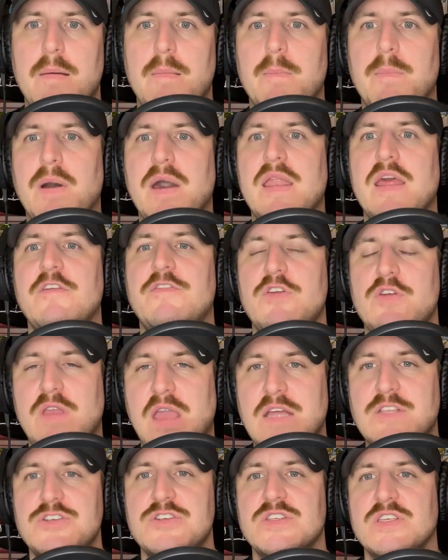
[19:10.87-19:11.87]
but if you
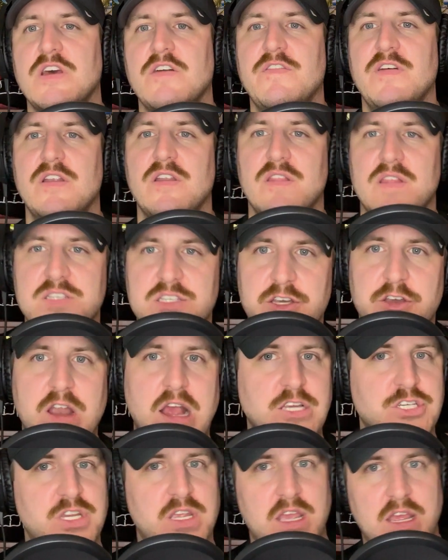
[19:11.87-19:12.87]
get yourself into this and you're
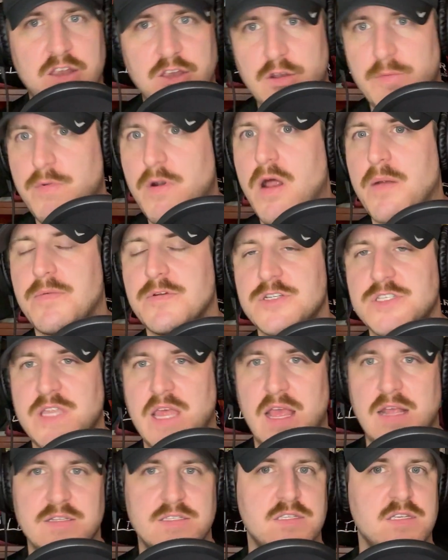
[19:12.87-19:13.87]
actually in your proper
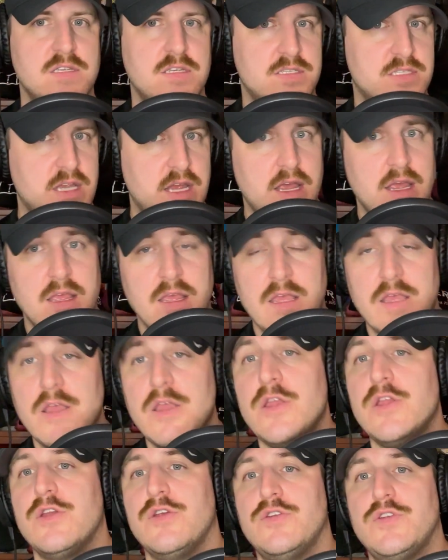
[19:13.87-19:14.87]
stances
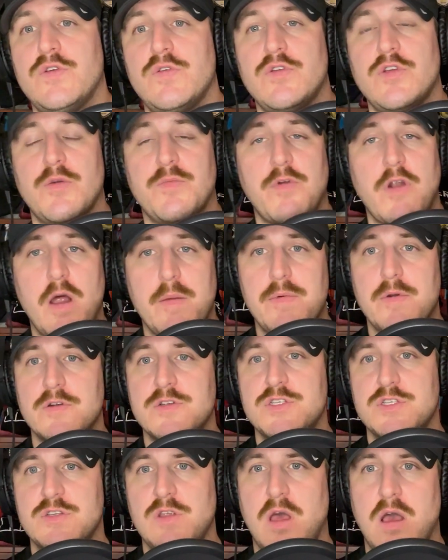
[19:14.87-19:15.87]
you're doing your proper
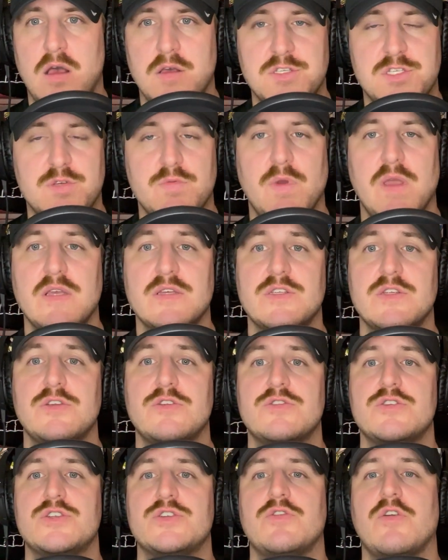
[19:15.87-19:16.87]
uh, swings and
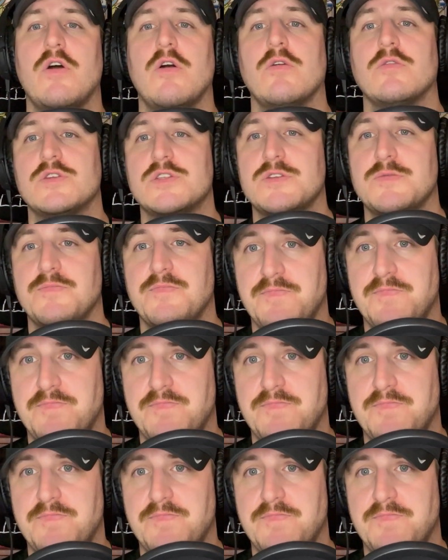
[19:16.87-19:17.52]
your strokes,